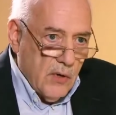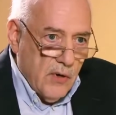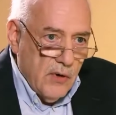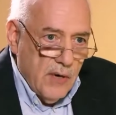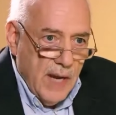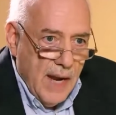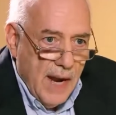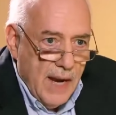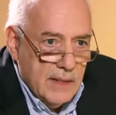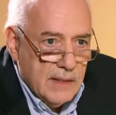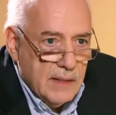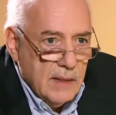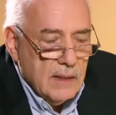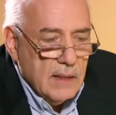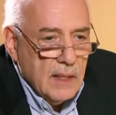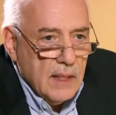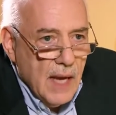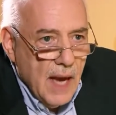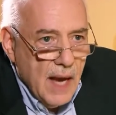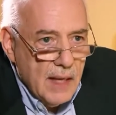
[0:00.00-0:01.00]
created
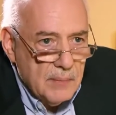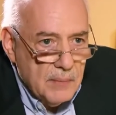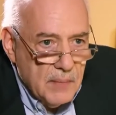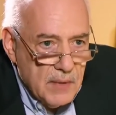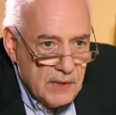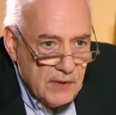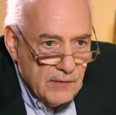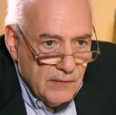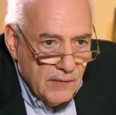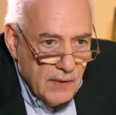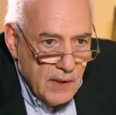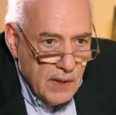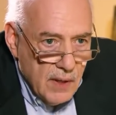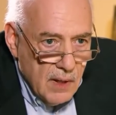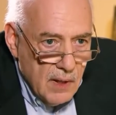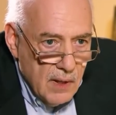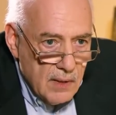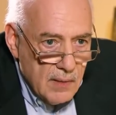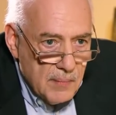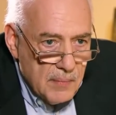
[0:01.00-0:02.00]
the atmosphere,
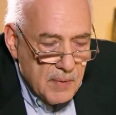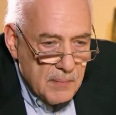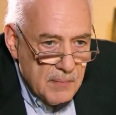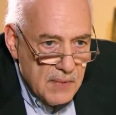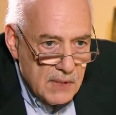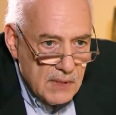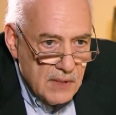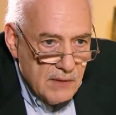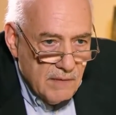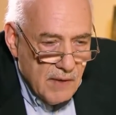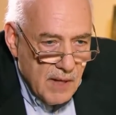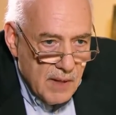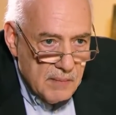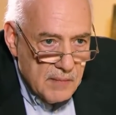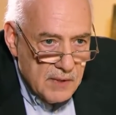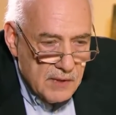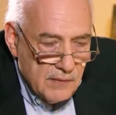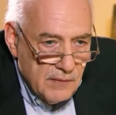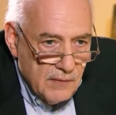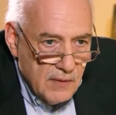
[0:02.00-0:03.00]
the permissive
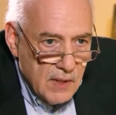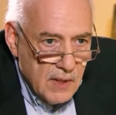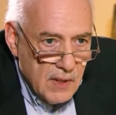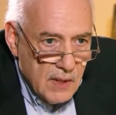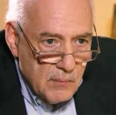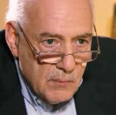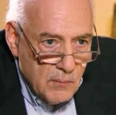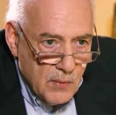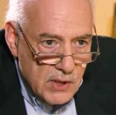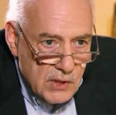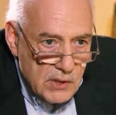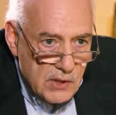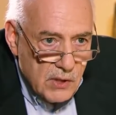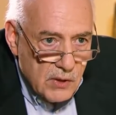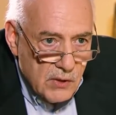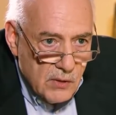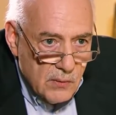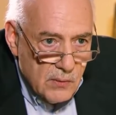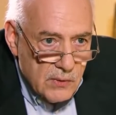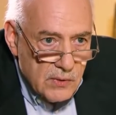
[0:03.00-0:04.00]
atmosphere in which
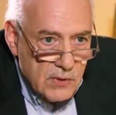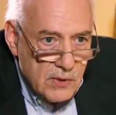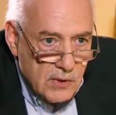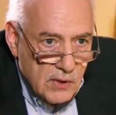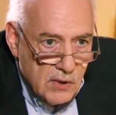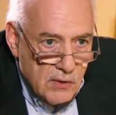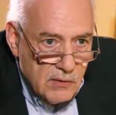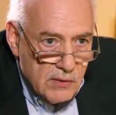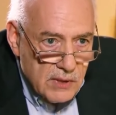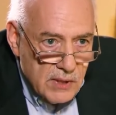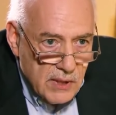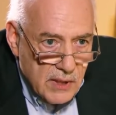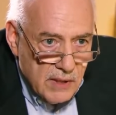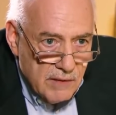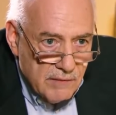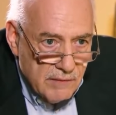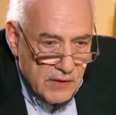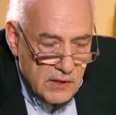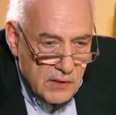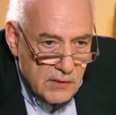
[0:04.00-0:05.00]
your security
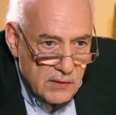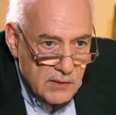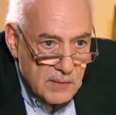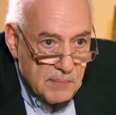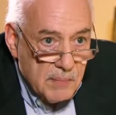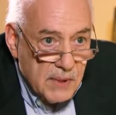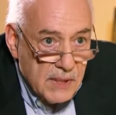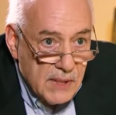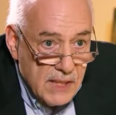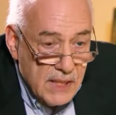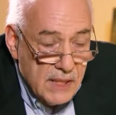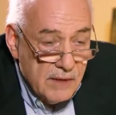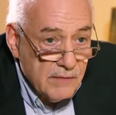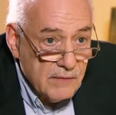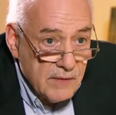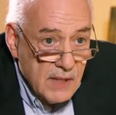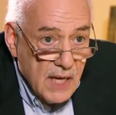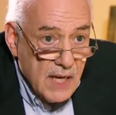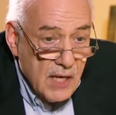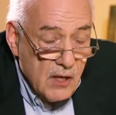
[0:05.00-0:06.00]
officials
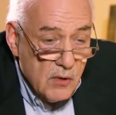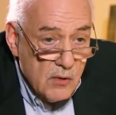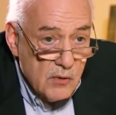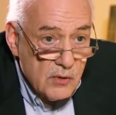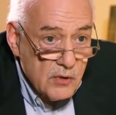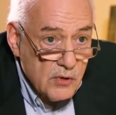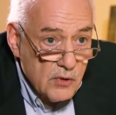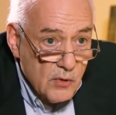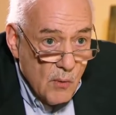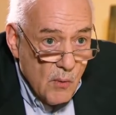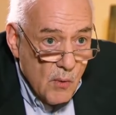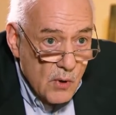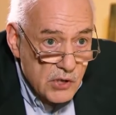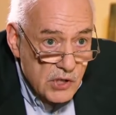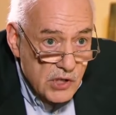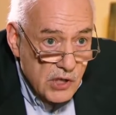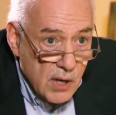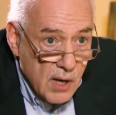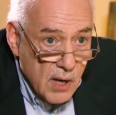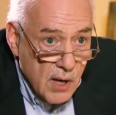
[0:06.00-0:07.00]
believed they could
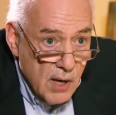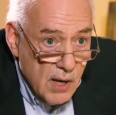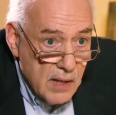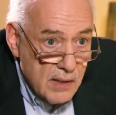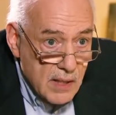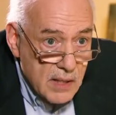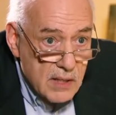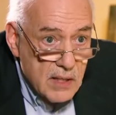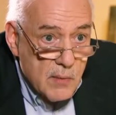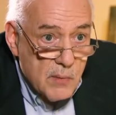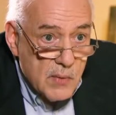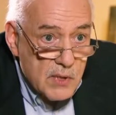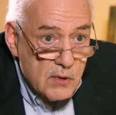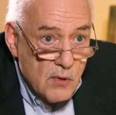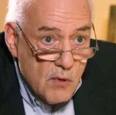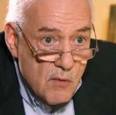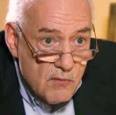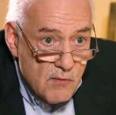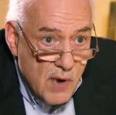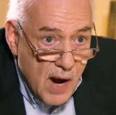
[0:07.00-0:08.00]
torture, that it was
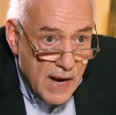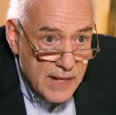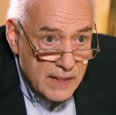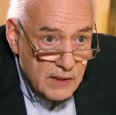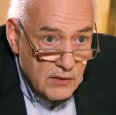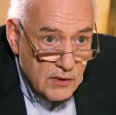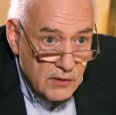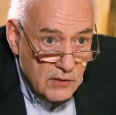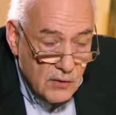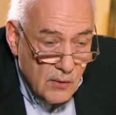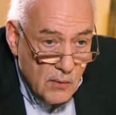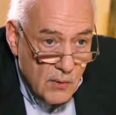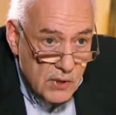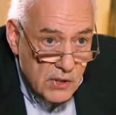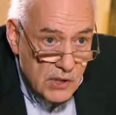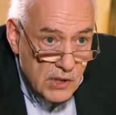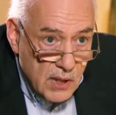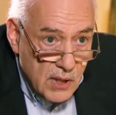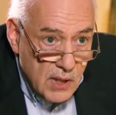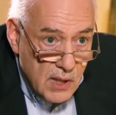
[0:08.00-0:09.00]
all right to
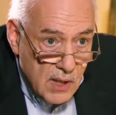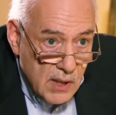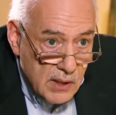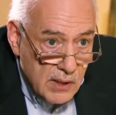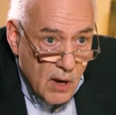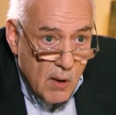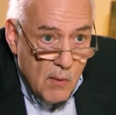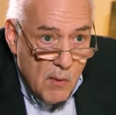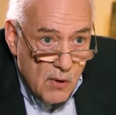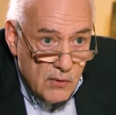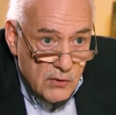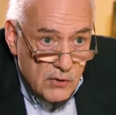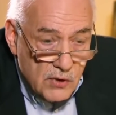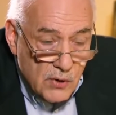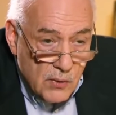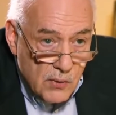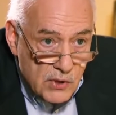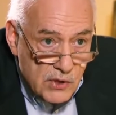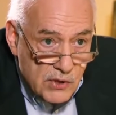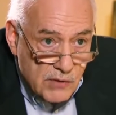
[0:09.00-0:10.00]
torture, go on
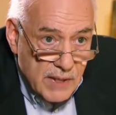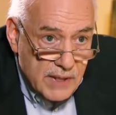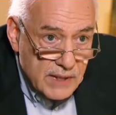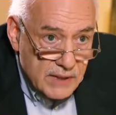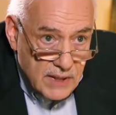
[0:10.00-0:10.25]
torturing,